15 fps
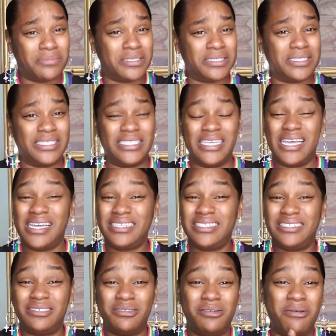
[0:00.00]
But the
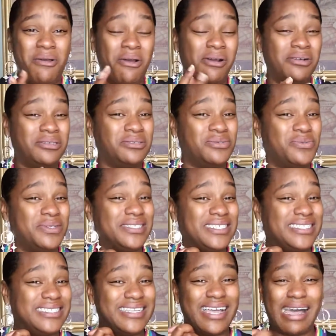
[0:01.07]
texture
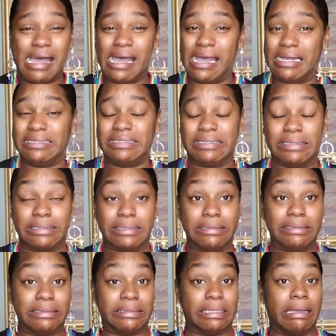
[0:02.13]
was not,
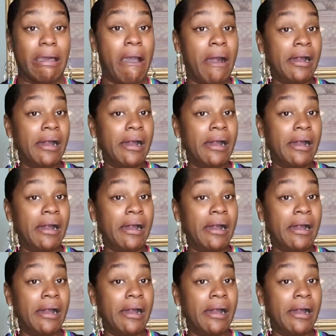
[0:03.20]
ooh.